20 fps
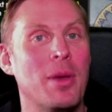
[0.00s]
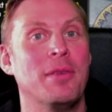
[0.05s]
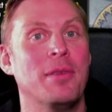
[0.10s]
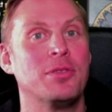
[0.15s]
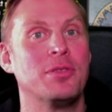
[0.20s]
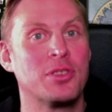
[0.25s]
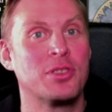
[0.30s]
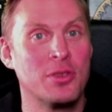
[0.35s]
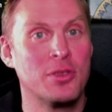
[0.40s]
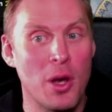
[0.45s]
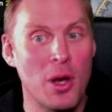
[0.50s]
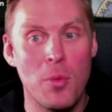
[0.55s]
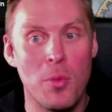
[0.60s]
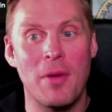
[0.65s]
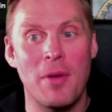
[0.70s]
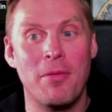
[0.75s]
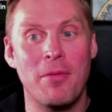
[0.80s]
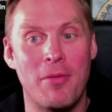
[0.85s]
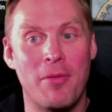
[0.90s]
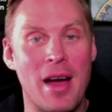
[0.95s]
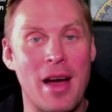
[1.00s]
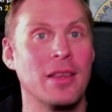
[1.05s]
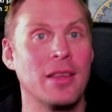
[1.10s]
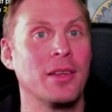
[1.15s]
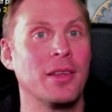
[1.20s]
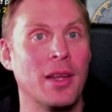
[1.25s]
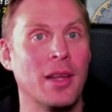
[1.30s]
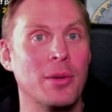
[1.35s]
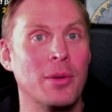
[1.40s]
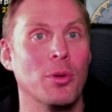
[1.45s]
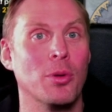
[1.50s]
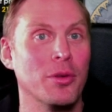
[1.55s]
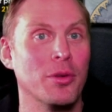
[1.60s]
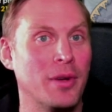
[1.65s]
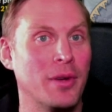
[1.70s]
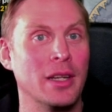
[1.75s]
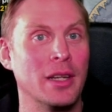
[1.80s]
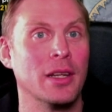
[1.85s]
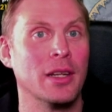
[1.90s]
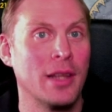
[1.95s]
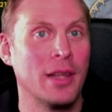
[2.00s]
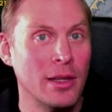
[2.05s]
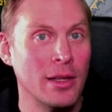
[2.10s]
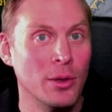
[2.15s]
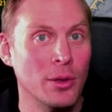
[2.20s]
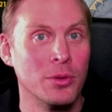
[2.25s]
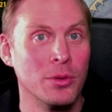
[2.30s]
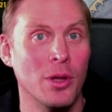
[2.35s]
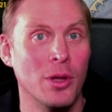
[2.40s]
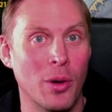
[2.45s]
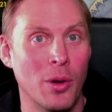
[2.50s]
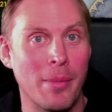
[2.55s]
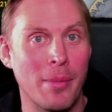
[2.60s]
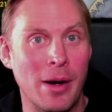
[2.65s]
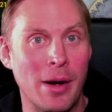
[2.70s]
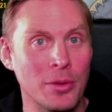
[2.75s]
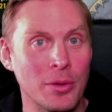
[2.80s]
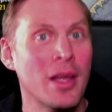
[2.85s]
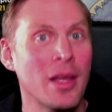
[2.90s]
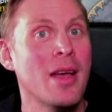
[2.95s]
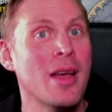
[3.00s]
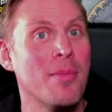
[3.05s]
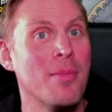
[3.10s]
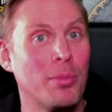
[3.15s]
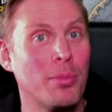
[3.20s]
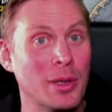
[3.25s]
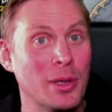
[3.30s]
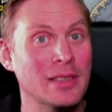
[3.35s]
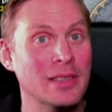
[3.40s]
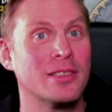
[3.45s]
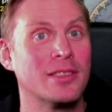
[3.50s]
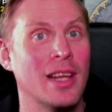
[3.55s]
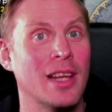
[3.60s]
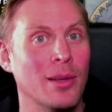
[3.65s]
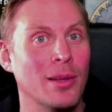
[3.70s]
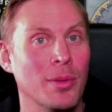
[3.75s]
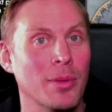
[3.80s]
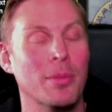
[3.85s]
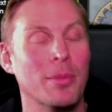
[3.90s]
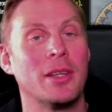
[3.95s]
If someone find another modifier that I don't know about, please tell me.